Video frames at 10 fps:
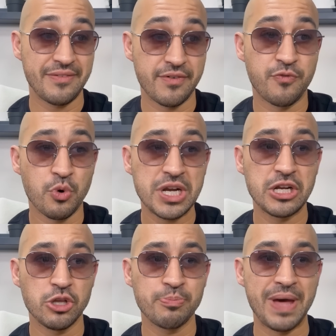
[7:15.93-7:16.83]
have a
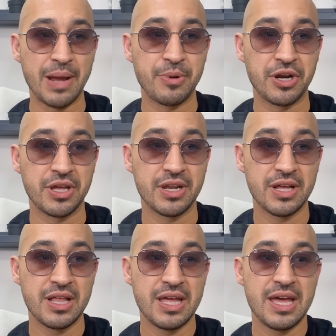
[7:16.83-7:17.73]
four-year look back period
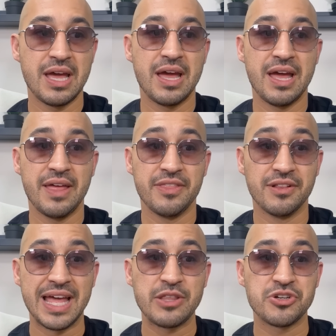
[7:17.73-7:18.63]

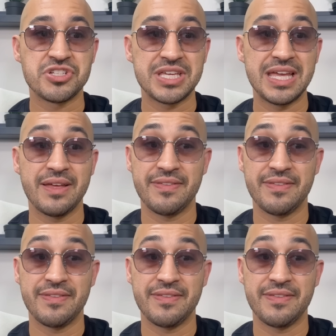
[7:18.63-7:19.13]
the landlord scheme